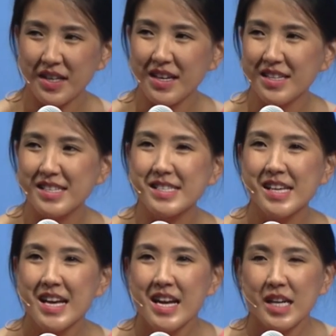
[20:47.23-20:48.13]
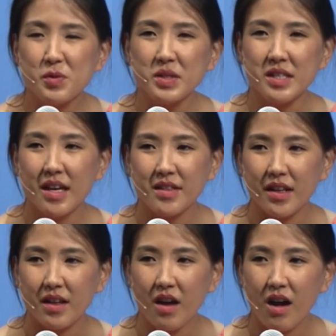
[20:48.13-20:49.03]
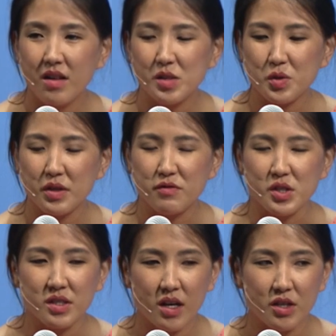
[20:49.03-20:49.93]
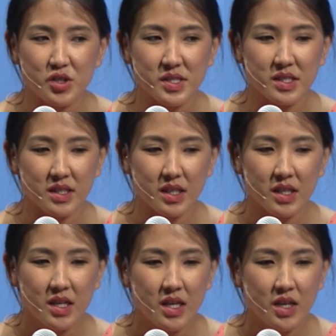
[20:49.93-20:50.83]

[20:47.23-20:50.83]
And it's really not that at all. It's sort of just consciously,